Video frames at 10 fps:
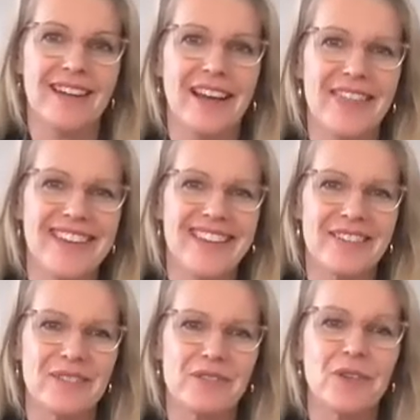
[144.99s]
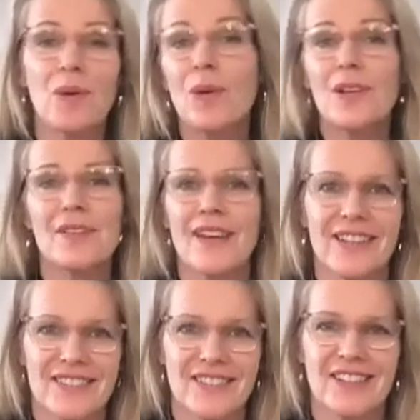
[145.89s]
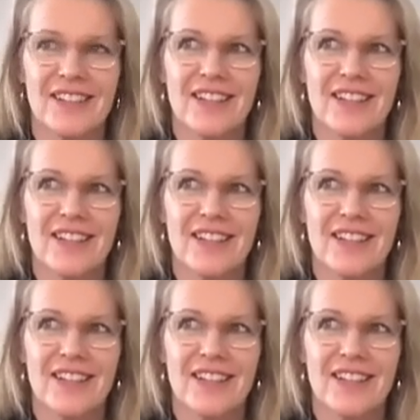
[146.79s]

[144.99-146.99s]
and I think for all of us,